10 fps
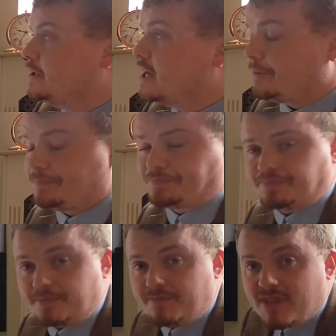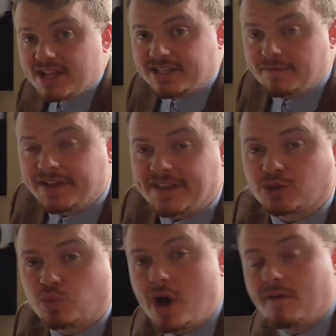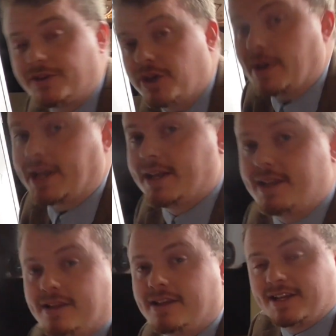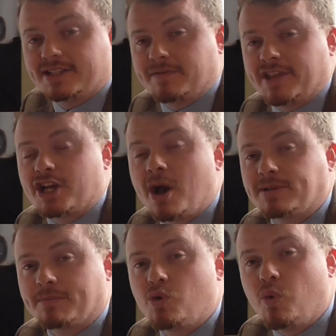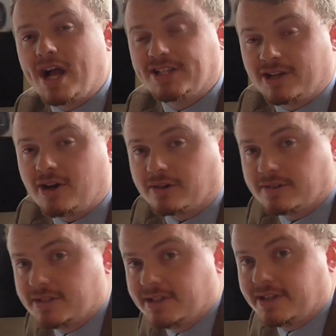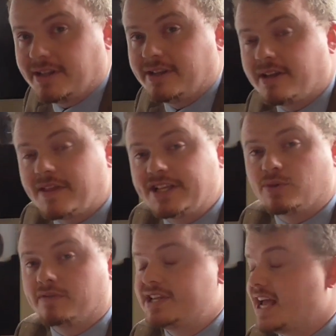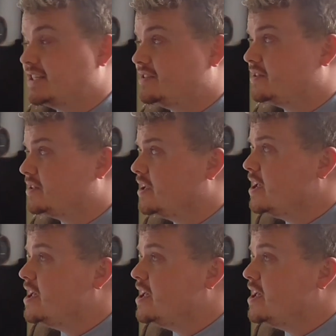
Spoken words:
Now, something that's worth doing, something that comes up quite a lot in these sort of tests,